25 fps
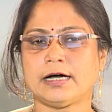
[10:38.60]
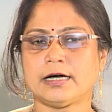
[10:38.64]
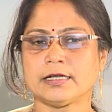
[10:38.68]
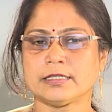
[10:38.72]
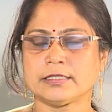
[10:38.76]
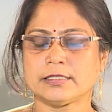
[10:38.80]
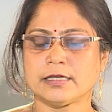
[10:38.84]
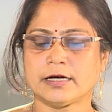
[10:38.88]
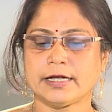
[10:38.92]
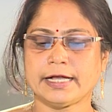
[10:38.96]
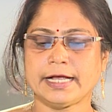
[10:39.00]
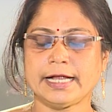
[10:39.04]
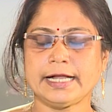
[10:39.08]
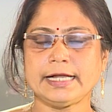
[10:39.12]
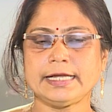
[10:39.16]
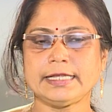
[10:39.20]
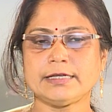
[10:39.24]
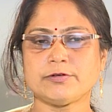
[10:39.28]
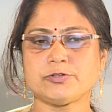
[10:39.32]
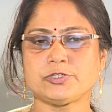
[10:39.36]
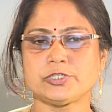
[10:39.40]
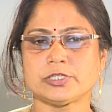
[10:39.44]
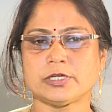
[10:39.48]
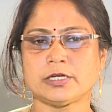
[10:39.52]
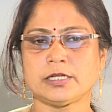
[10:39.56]
the end
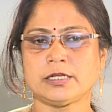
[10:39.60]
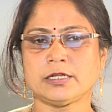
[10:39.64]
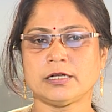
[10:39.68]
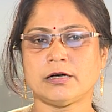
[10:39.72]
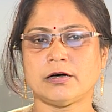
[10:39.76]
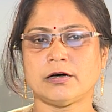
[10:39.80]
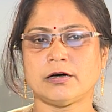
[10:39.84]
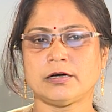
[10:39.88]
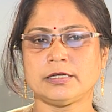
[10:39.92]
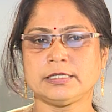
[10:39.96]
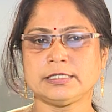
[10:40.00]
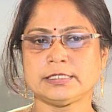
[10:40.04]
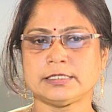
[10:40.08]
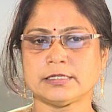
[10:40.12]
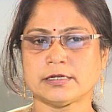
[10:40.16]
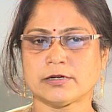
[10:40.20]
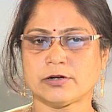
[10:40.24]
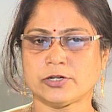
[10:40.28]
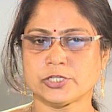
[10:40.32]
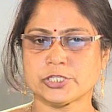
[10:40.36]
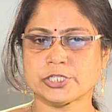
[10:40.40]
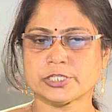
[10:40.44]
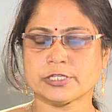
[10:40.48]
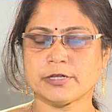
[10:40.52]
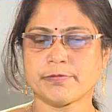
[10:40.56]
user is a
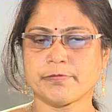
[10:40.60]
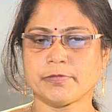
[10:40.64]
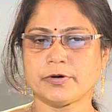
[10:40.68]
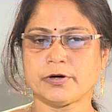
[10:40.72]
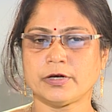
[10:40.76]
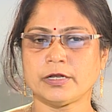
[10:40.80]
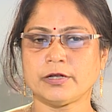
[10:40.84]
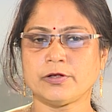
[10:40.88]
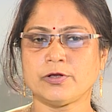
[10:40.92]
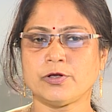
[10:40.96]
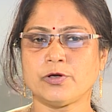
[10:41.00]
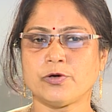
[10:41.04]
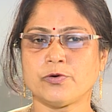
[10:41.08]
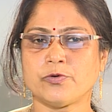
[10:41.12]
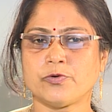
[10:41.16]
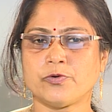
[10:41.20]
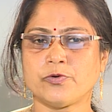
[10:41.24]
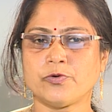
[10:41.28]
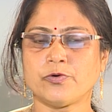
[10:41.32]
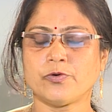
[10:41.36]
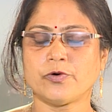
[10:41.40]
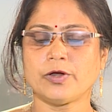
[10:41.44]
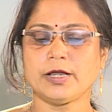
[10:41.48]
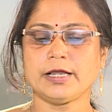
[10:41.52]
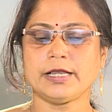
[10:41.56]
customer
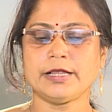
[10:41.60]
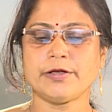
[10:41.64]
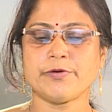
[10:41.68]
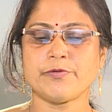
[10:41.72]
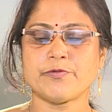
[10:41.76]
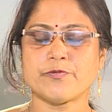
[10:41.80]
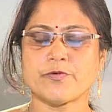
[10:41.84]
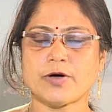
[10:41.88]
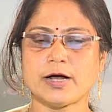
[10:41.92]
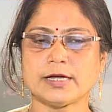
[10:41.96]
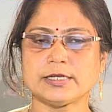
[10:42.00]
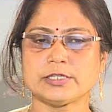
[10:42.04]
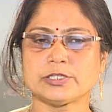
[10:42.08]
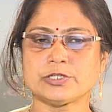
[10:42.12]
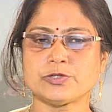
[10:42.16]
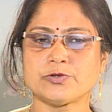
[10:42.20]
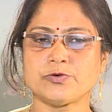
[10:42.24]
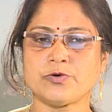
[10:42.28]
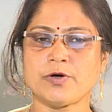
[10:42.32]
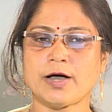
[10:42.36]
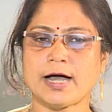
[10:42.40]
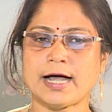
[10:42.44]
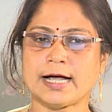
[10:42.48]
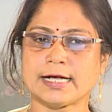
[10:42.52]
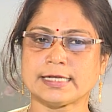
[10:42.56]
who only wants
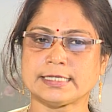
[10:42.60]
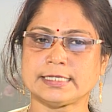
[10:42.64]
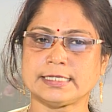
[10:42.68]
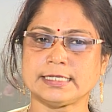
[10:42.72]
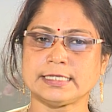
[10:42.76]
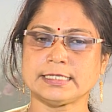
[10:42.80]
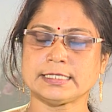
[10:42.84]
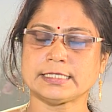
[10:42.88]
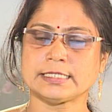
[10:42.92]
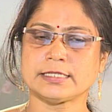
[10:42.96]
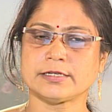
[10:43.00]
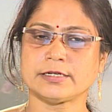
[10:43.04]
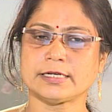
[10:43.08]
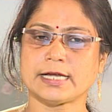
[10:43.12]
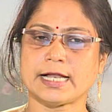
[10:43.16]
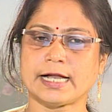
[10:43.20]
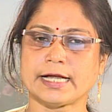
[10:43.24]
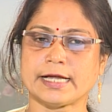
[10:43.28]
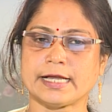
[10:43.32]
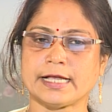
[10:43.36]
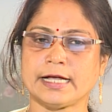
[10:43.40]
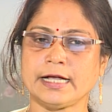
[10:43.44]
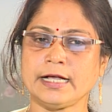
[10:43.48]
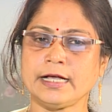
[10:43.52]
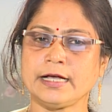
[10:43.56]
to access the
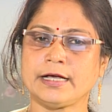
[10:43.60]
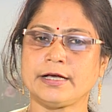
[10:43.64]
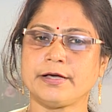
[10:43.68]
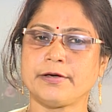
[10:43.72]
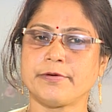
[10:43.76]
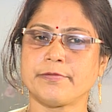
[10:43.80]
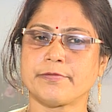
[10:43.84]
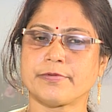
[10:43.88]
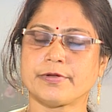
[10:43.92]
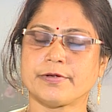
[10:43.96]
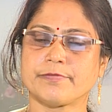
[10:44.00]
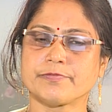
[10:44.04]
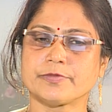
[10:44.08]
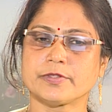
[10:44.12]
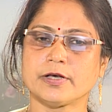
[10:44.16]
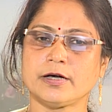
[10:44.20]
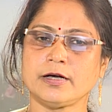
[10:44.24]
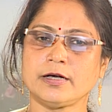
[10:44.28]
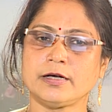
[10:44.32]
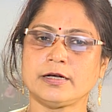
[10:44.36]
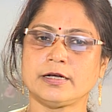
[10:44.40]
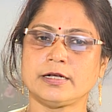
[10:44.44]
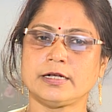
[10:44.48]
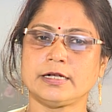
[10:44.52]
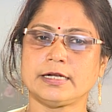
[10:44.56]
data from the
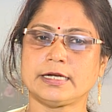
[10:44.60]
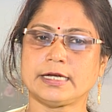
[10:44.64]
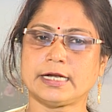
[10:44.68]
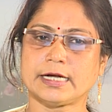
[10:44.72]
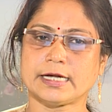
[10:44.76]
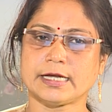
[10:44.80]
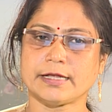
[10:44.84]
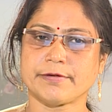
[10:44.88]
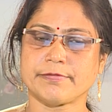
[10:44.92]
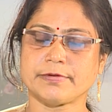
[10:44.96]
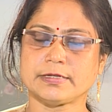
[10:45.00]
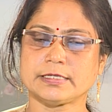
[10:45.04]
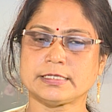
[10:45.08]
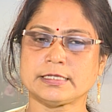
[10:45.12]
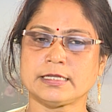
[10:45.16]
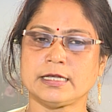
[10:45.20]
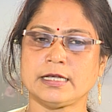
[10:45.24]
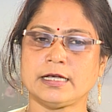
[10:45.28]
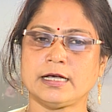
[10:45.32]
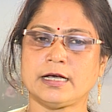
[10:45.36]
database,